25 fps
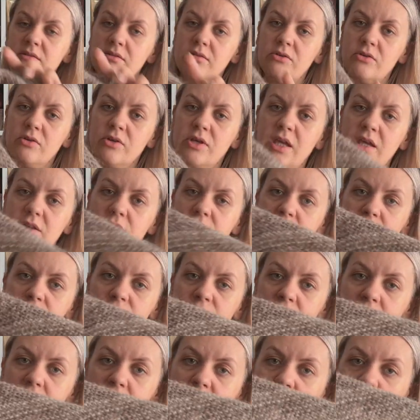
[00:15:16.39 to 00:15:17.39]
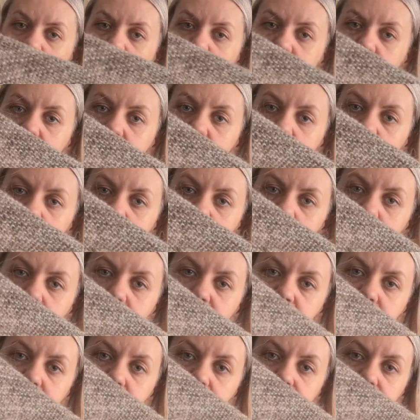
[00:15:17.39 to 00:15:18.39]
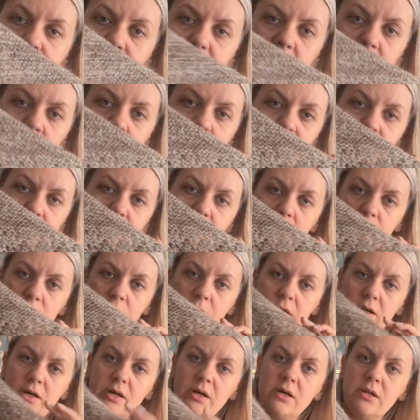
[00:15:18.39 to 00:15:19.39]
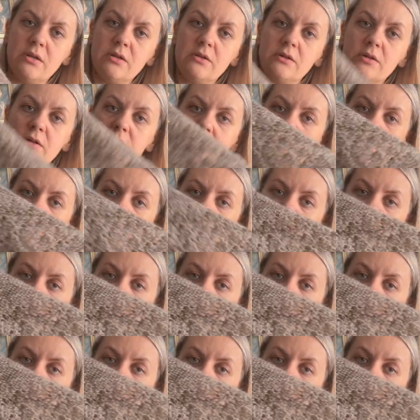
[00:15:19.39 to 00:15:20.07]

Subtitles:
to get a really, really soft fade from one color to